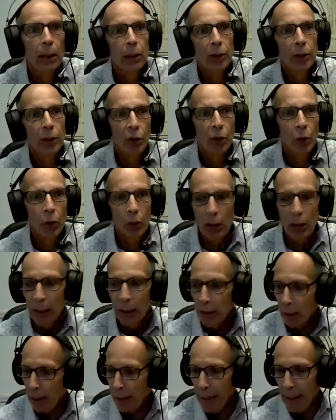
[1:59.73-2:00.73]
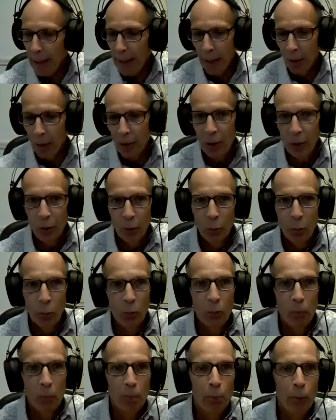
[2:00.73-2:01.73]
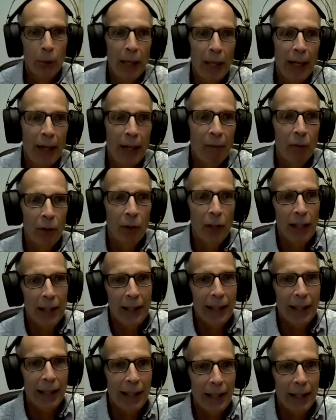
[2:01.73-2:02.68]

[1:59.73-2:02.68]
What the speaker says: Nicole, I like how you put effort in to